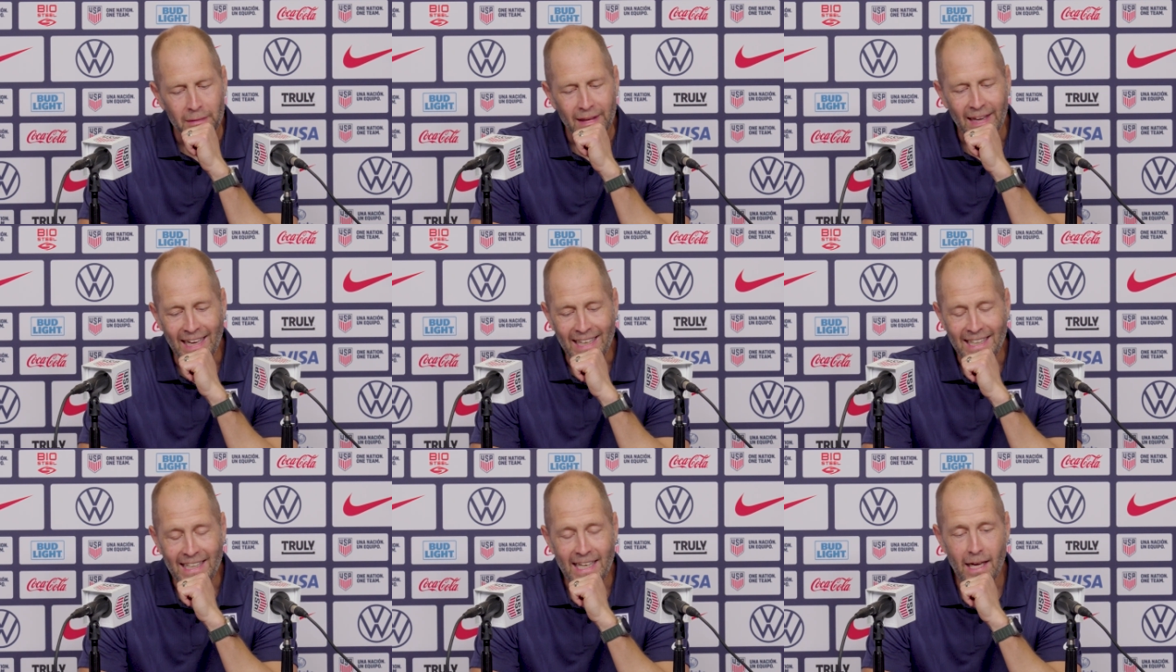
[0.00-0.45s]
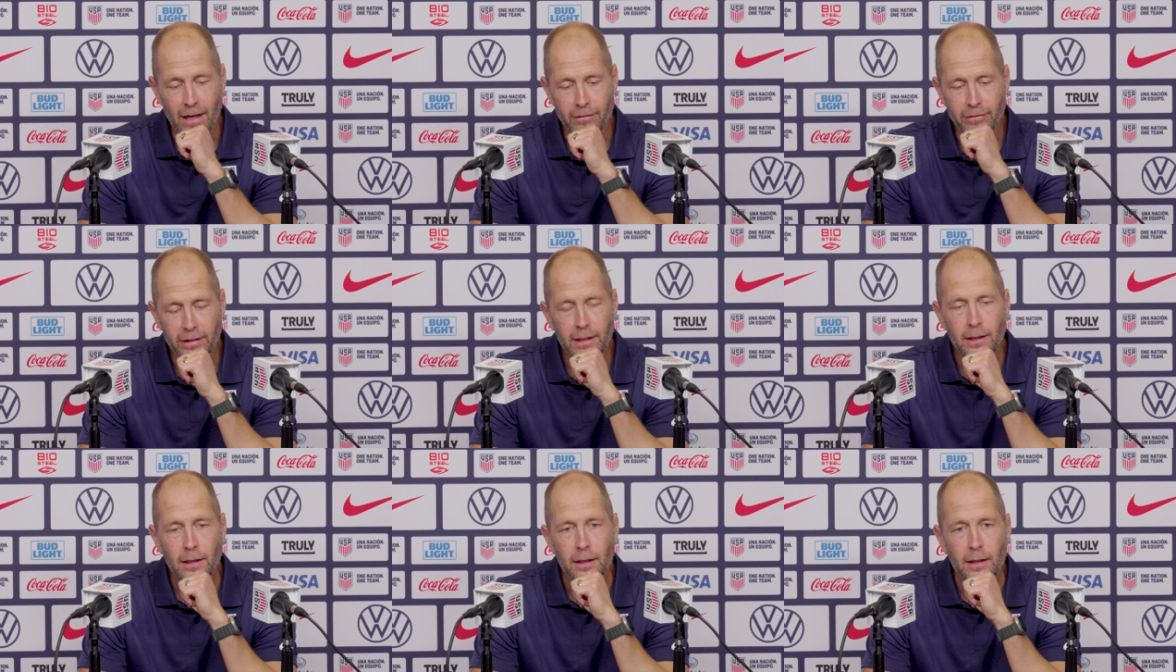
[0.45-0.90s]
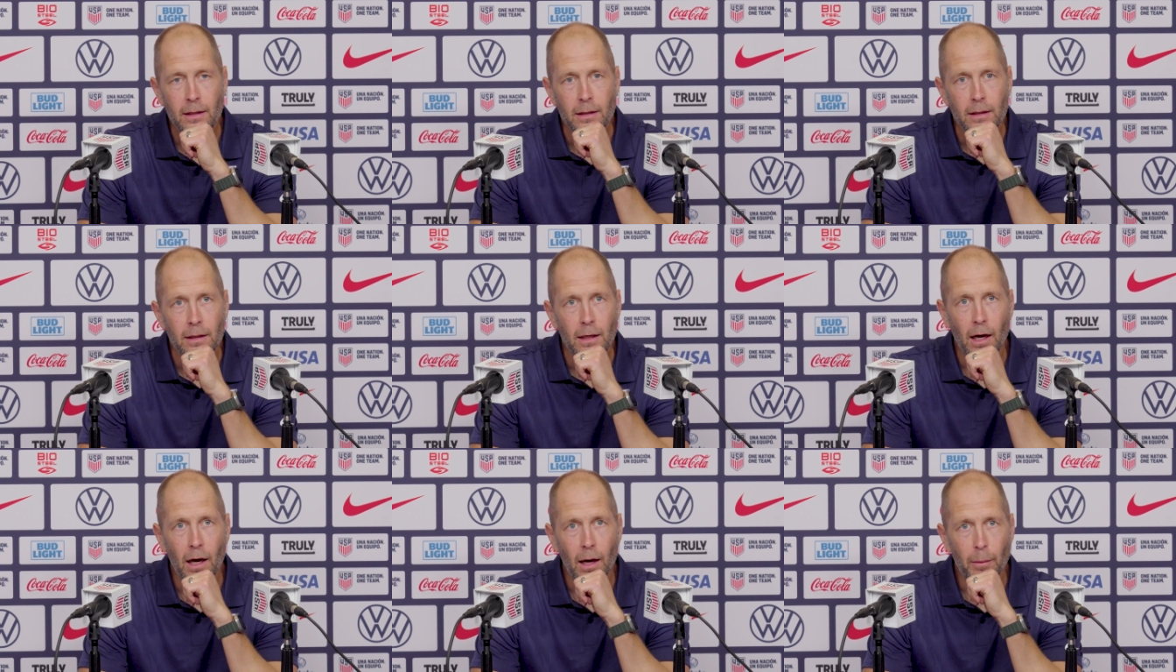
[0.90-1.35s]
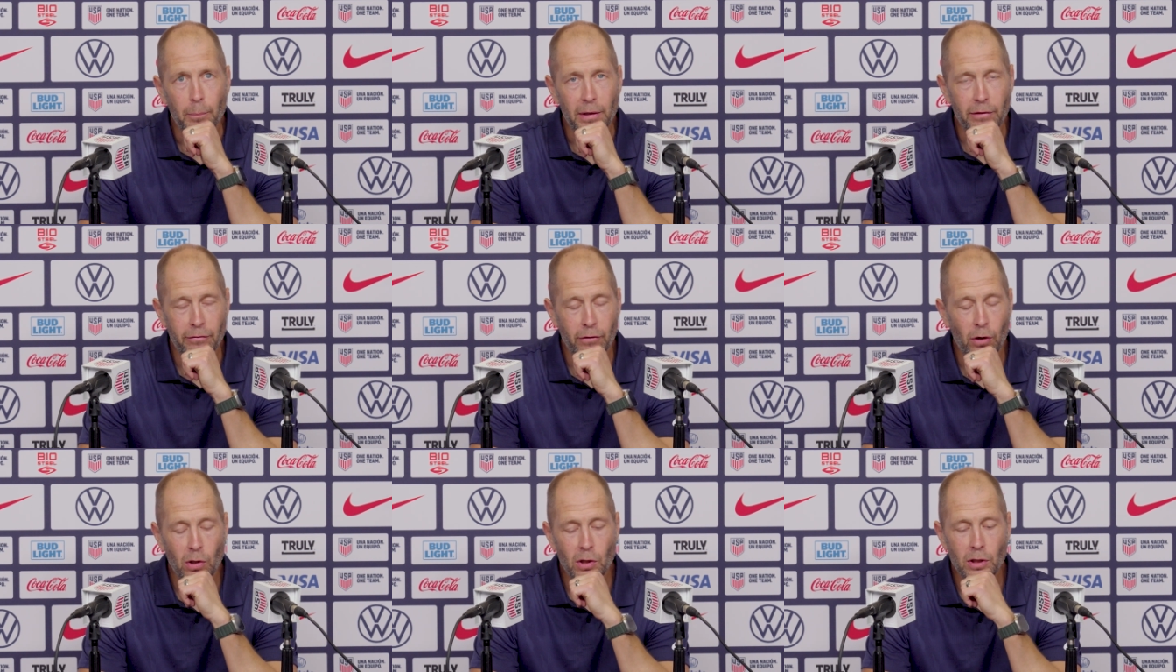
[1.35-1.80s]
and Kevin, um,
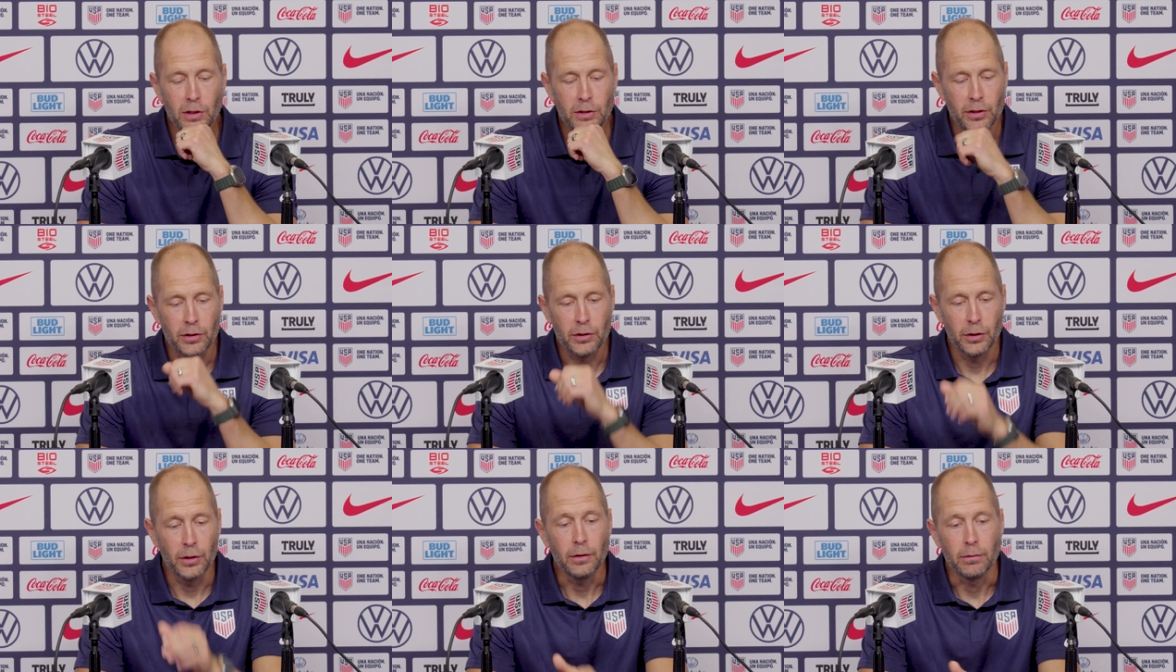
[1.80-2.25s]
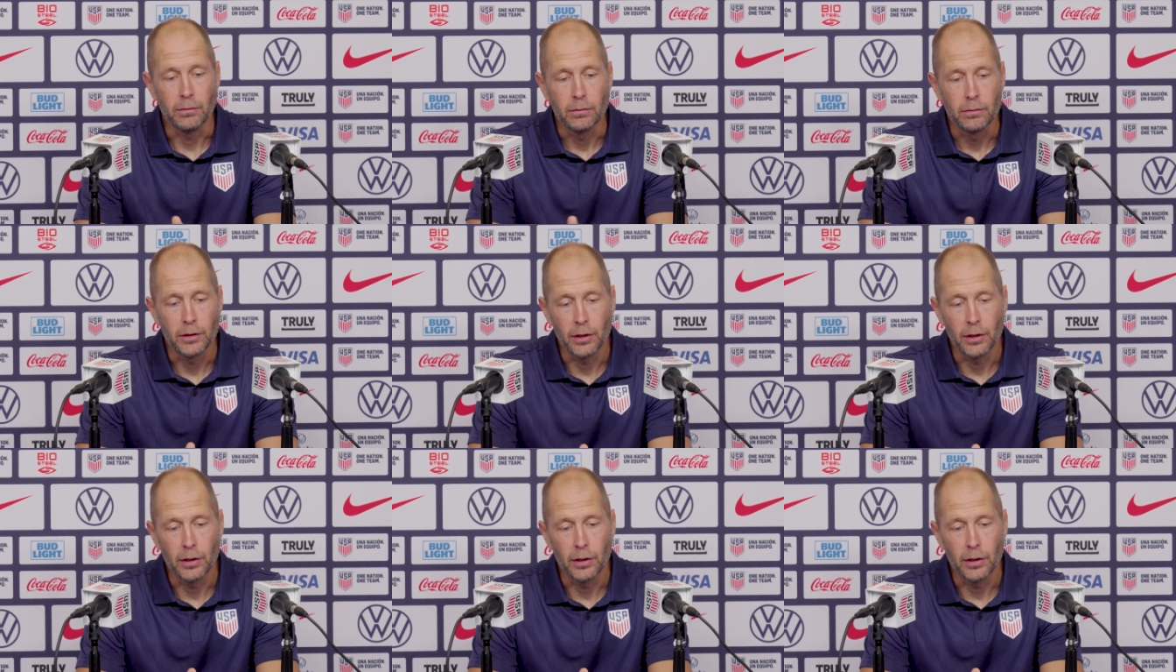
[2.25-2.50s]
they've all looked good.